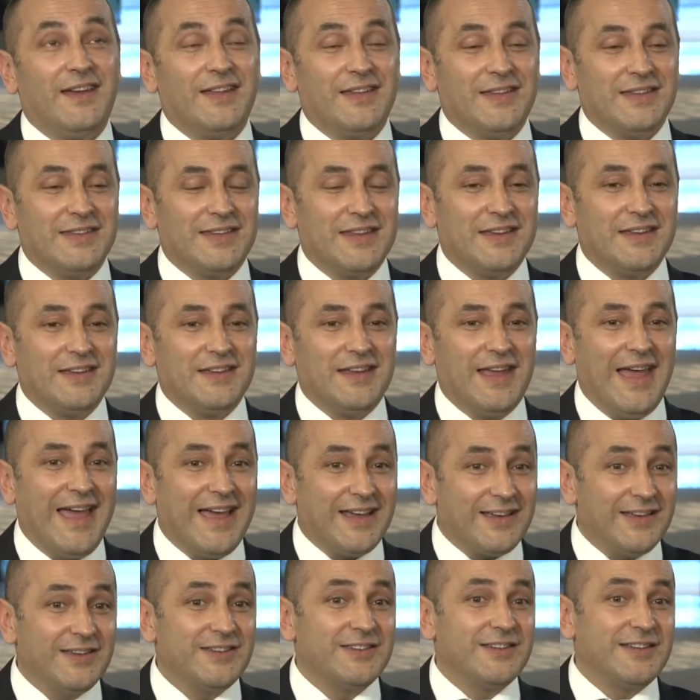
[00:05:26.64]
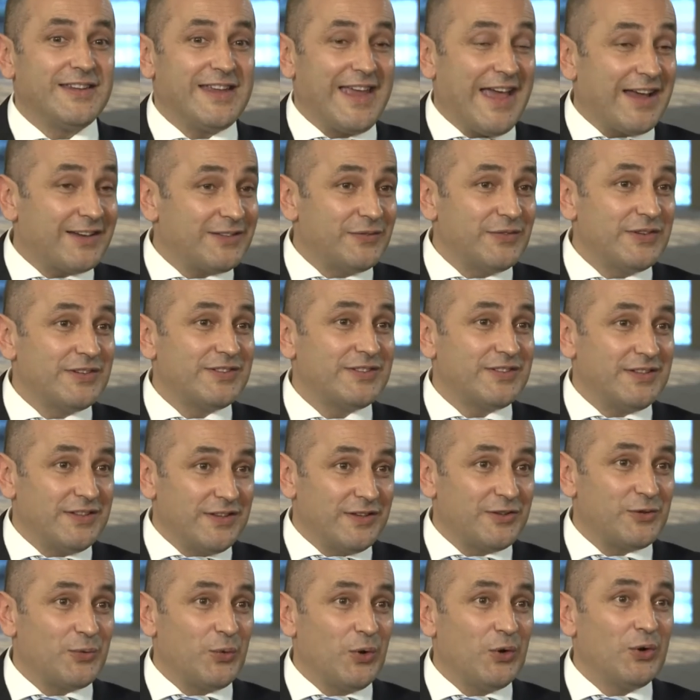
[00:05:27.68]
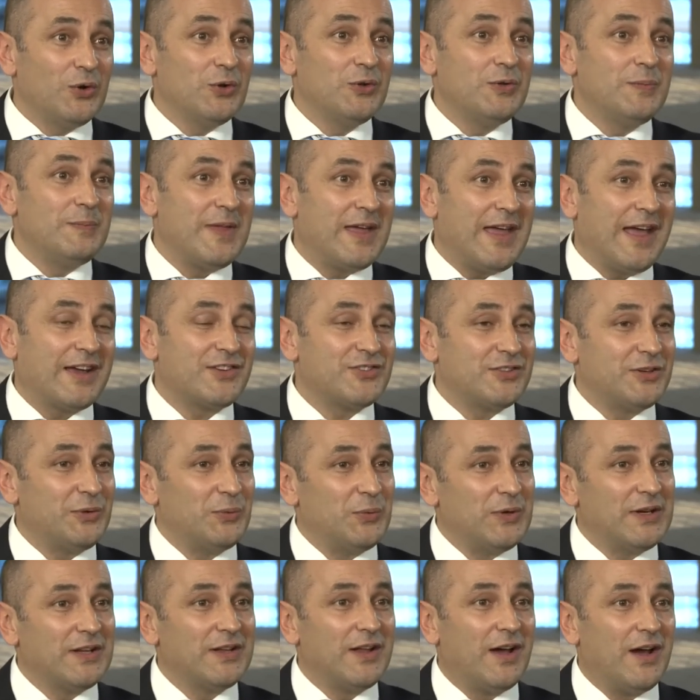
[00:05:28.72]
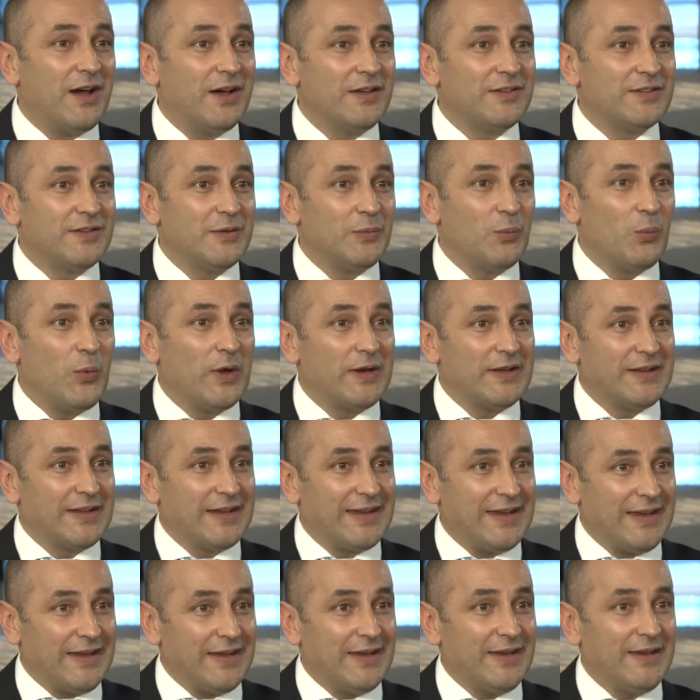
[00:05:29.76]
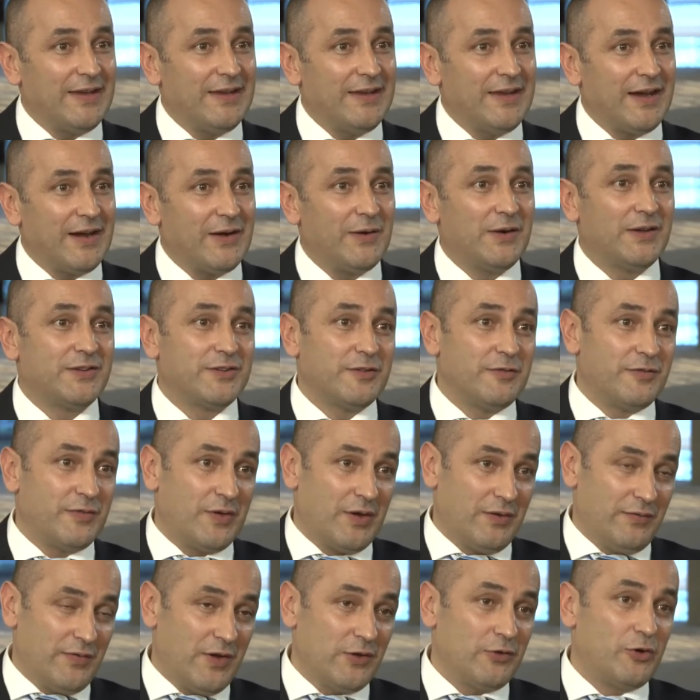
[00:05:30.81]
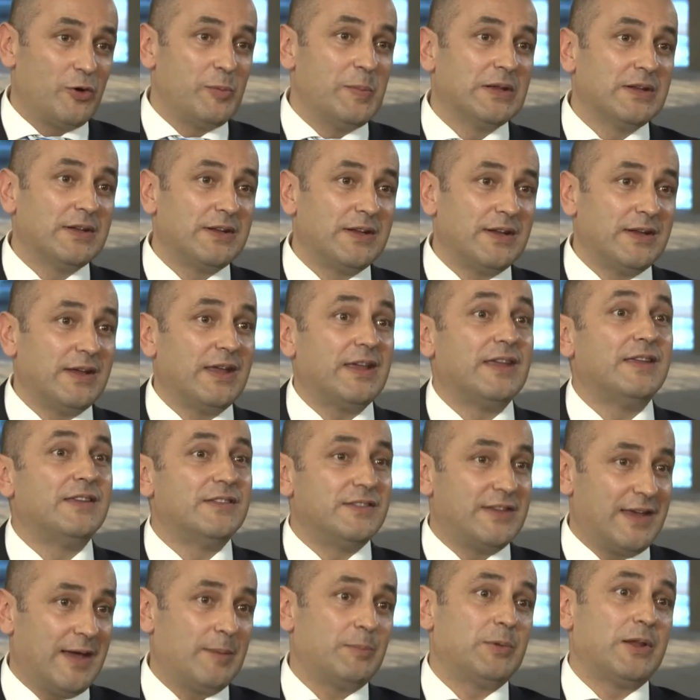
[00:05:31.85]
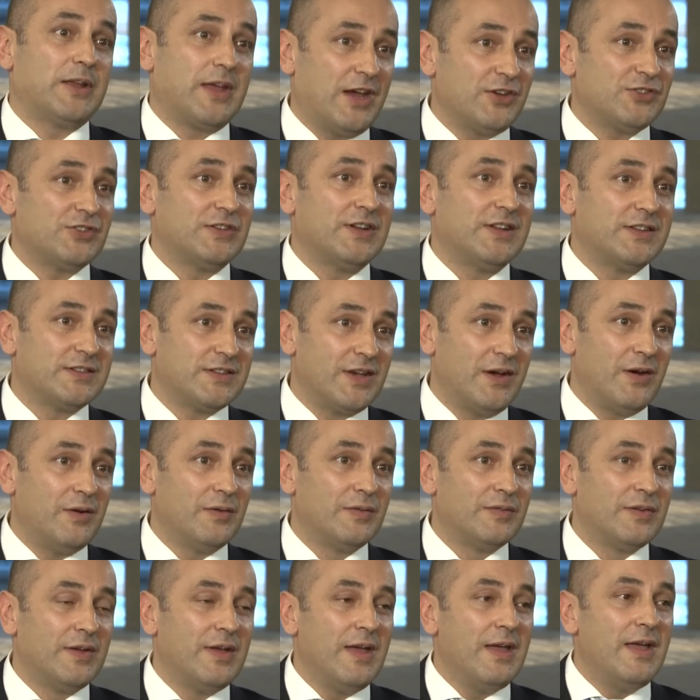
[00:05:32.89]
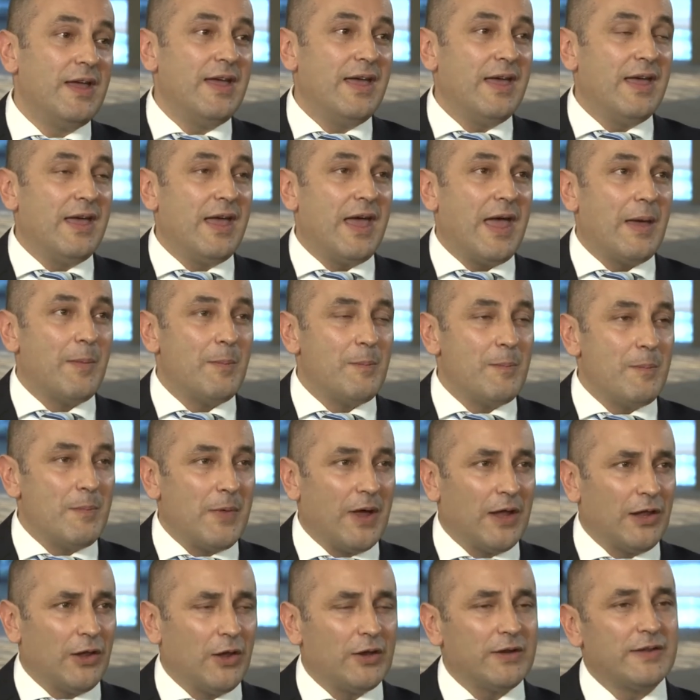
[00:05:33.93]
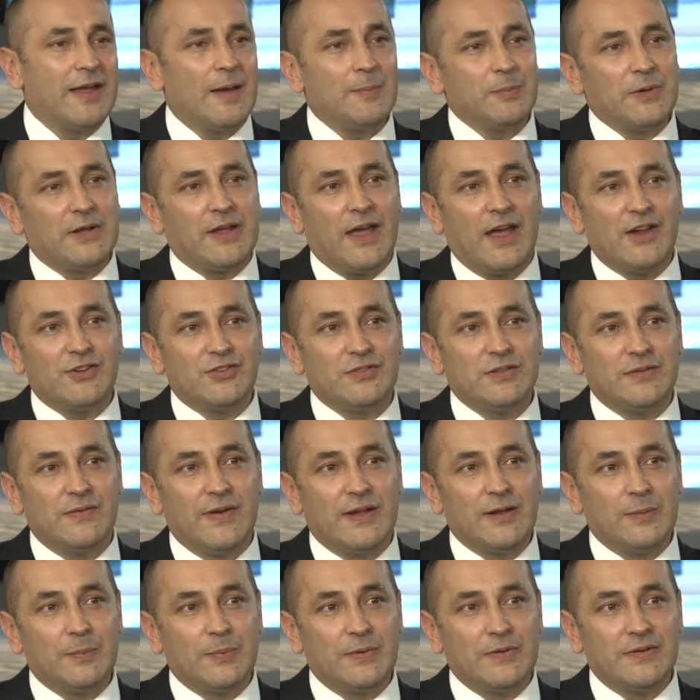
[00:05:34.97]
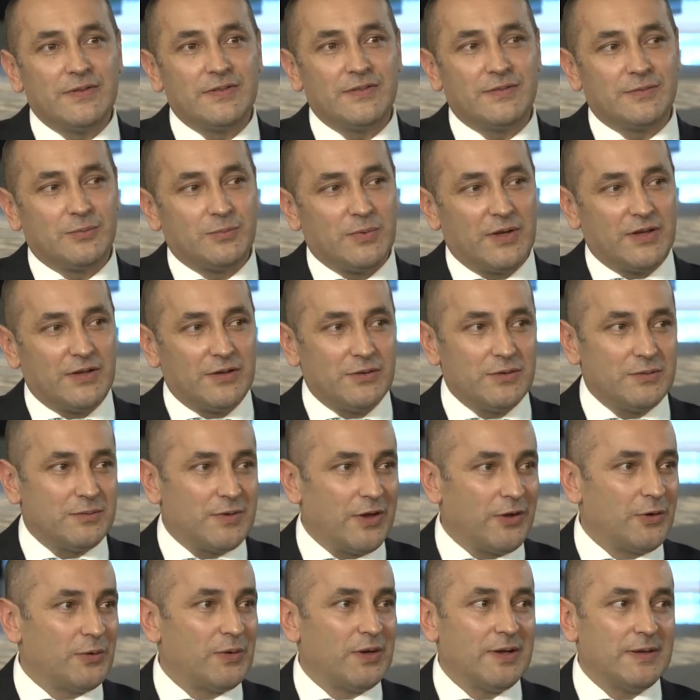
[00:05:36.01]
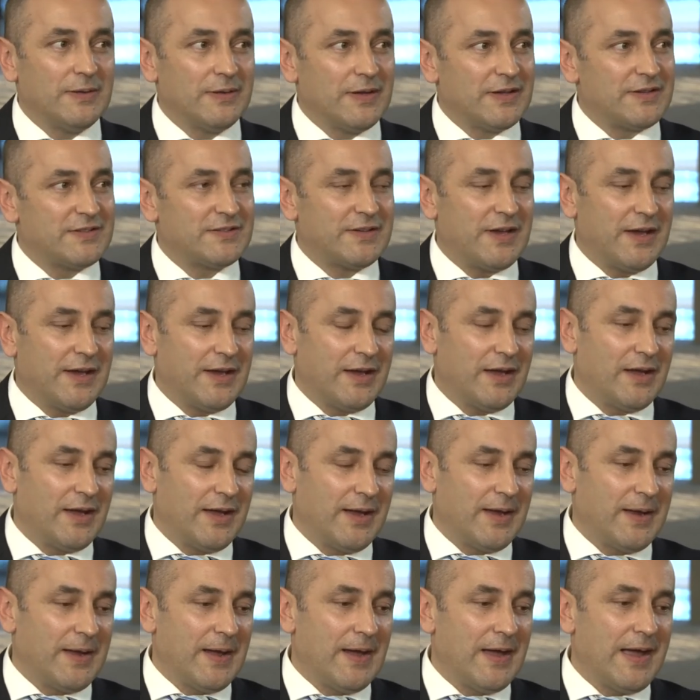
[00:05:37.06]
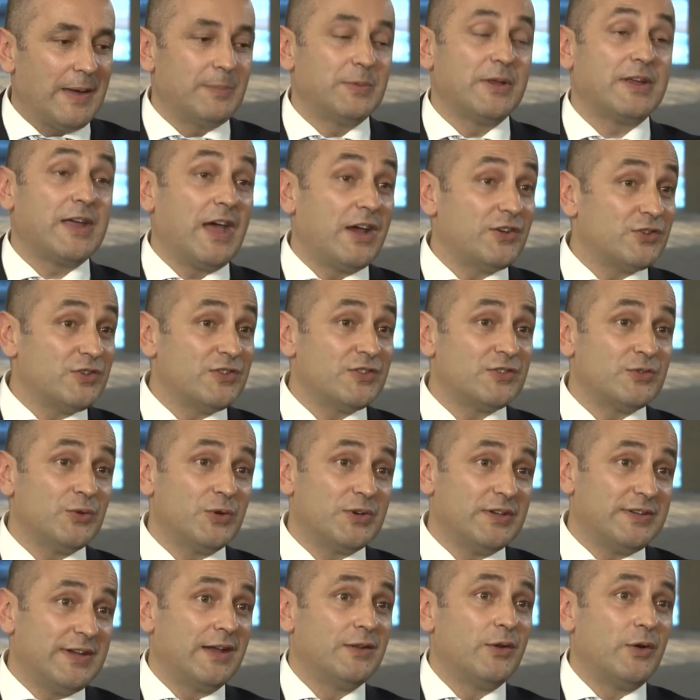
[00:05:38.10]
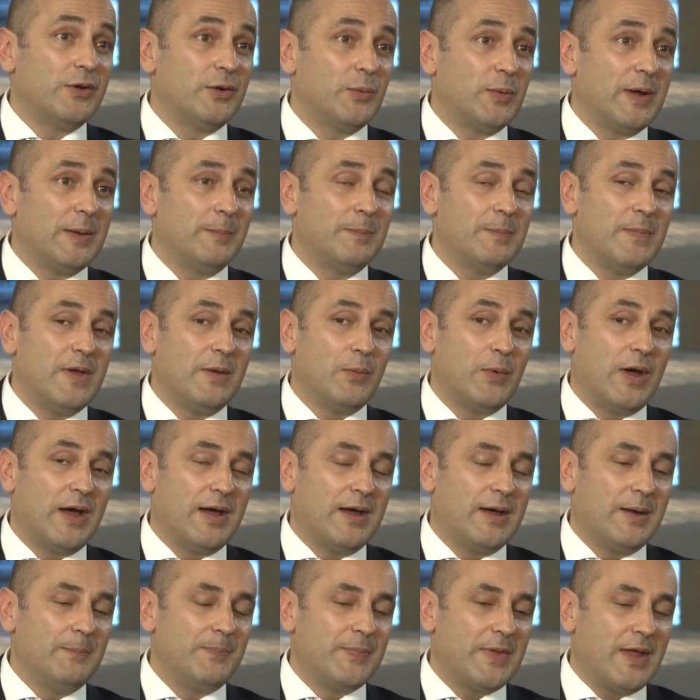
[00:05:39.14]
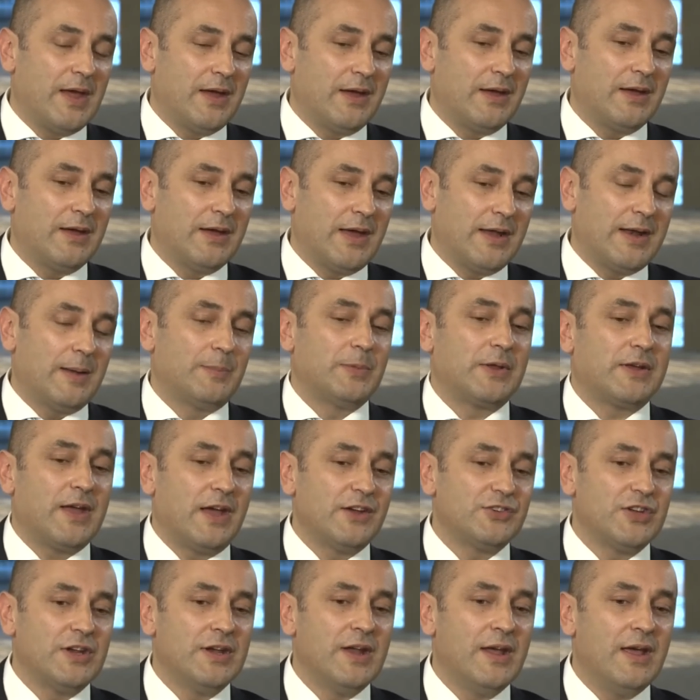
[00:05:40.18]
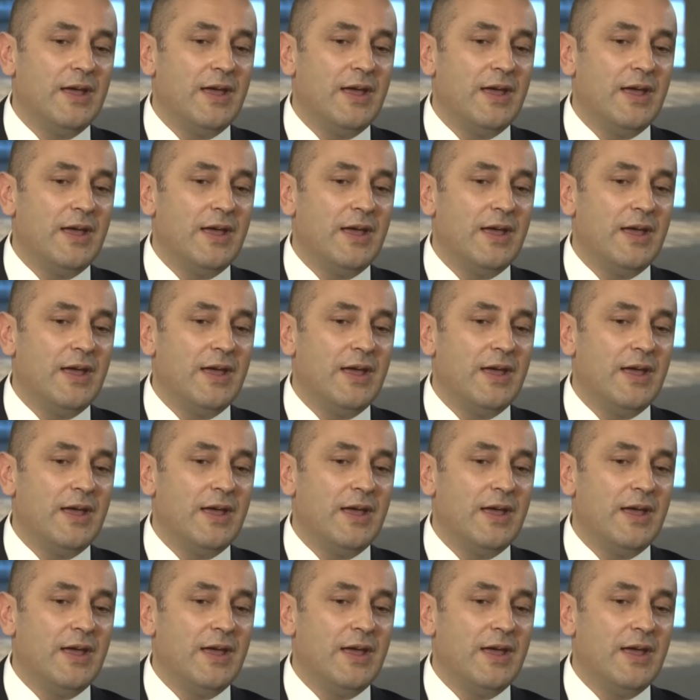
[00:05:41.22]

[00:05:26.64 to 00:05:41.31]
the hackers and the activists in this world actually realize that one of the key areas of vulnerability is the application itself. A lot of the application developers, where you go to let's say a application store to download an application,